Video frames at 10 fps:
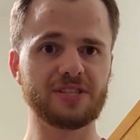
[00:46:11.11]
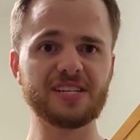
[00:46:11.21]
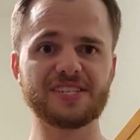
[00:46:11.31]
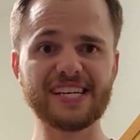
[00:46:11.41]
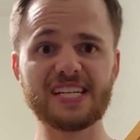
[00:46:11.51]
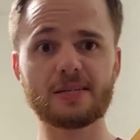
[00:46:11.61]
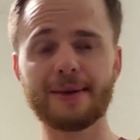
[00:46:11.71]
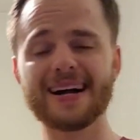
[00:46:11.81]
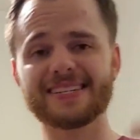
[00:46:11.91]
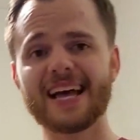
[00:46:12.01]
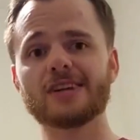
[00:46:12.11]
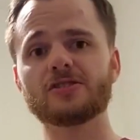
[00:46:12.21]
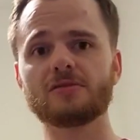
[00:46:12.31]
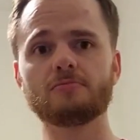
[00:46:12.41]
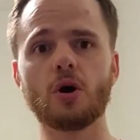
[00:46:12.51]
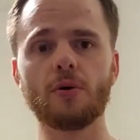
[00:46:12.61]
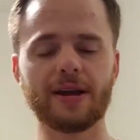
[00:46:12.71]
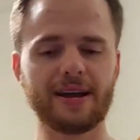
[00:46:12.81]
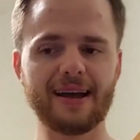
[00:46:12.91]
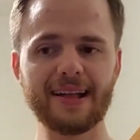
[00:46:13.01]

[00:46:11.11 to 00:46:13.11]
"This is my testimony."